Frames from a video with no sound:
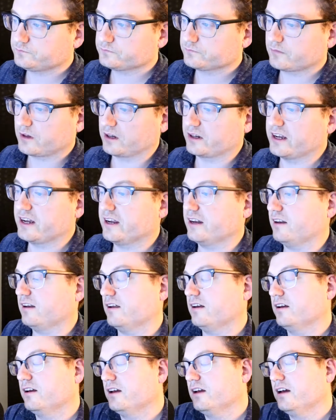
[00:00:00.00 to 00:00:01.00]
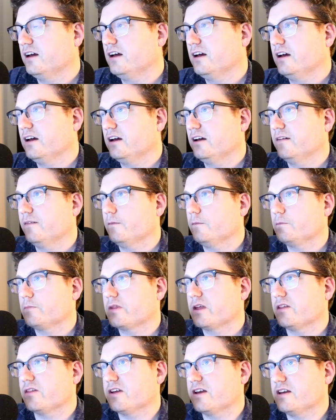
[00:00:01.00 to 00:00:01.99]
Again,
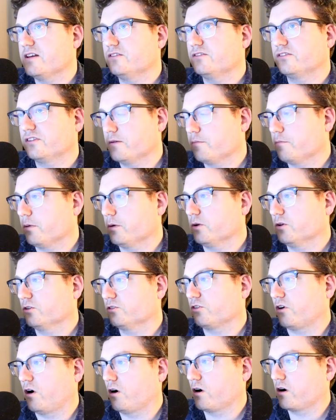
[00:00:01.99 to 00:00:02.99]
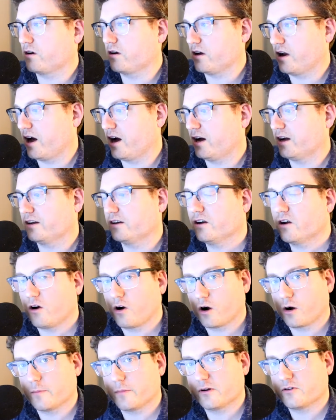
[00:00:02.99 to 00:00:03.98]
these symbols are not
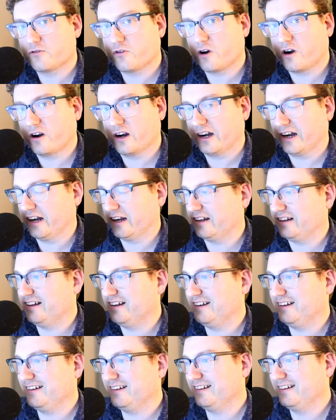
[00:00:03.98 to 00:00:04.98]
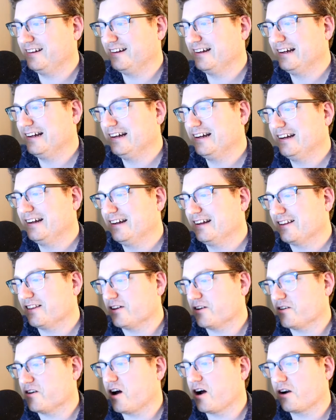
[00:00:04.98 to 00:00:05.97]
arbitrary. They're
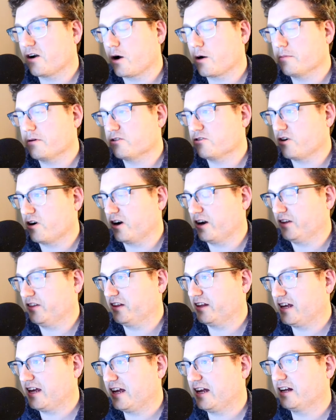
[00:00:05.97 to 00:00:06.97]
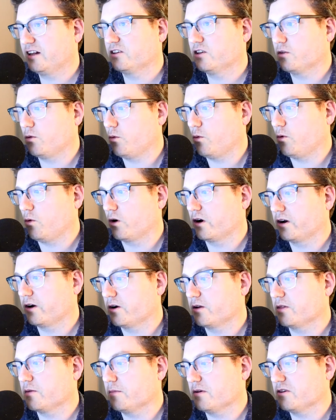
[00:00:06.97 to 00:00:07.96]
not arbitrary. The king, the warrior,
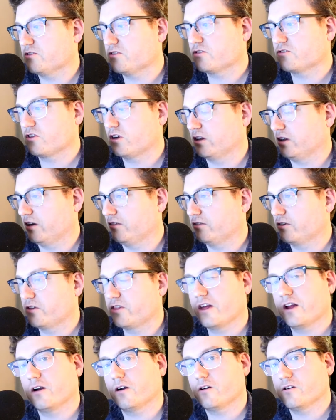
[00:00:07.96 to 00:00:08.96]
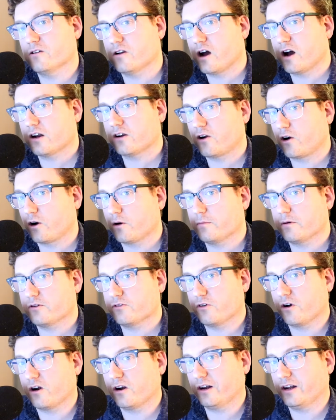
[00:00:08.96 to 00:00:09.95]
the magician, lover, they are not
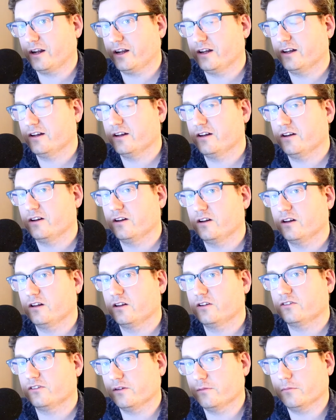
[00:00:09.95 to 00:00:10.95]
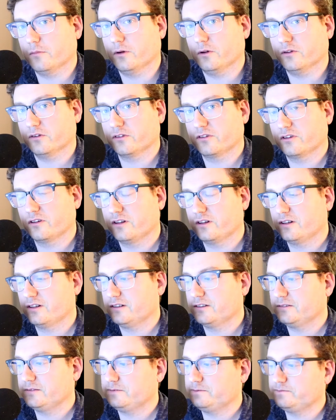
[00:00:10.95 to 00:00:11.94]
arbitrary symbols.
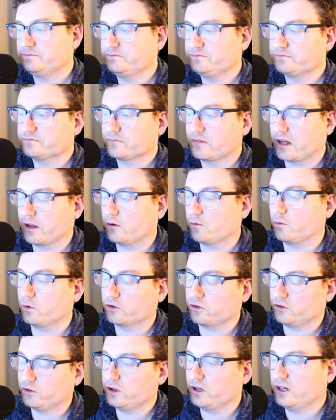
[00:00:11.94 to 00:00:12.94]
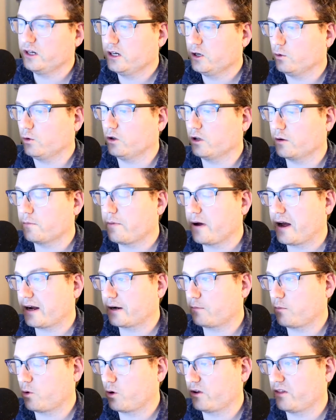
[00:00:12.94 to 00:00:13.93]
And we'll unpack
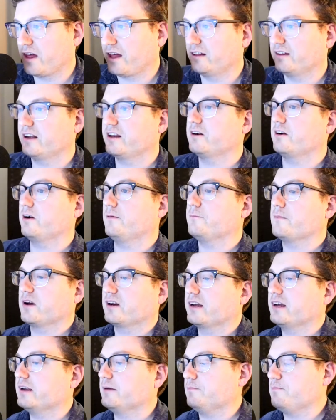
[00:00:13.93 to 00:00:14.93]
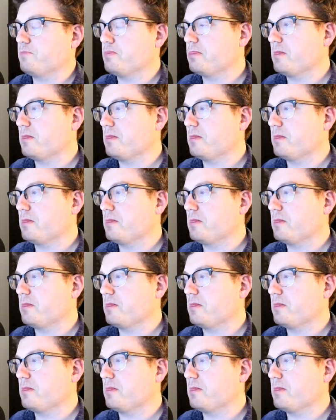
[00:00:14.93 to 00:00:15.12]
more of that later. Again,